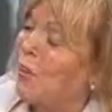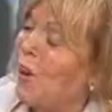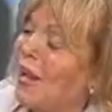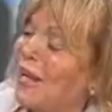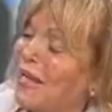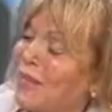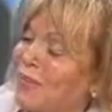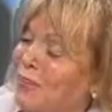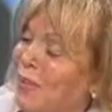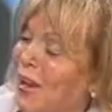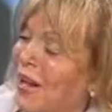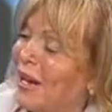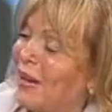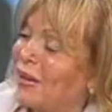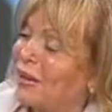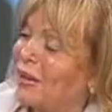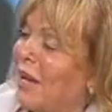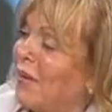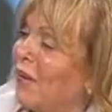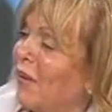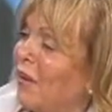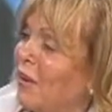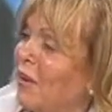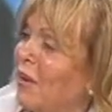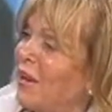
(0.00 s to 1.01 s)
Price Breakers?
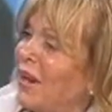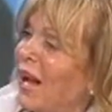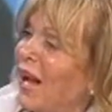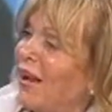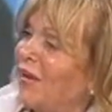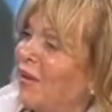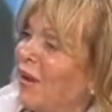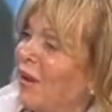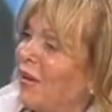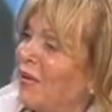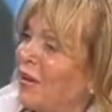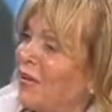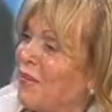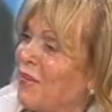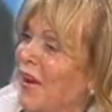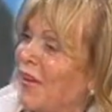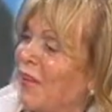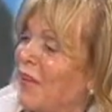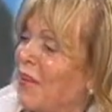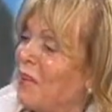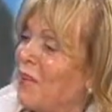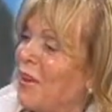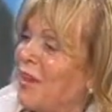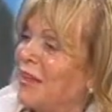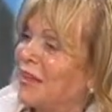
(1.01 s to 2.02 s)
I thought we I thought we
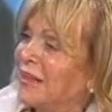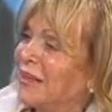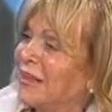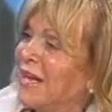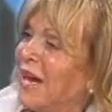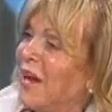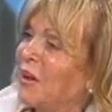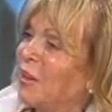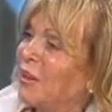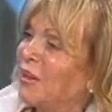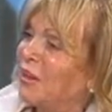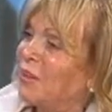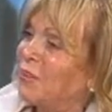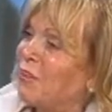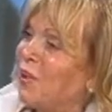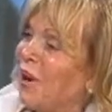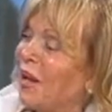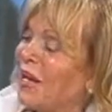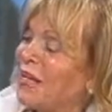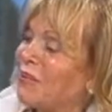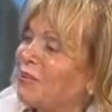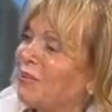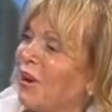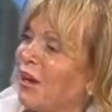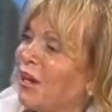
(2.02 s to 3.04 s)
found the best yet. What's uh,
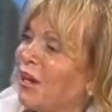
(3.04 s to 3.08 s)
Price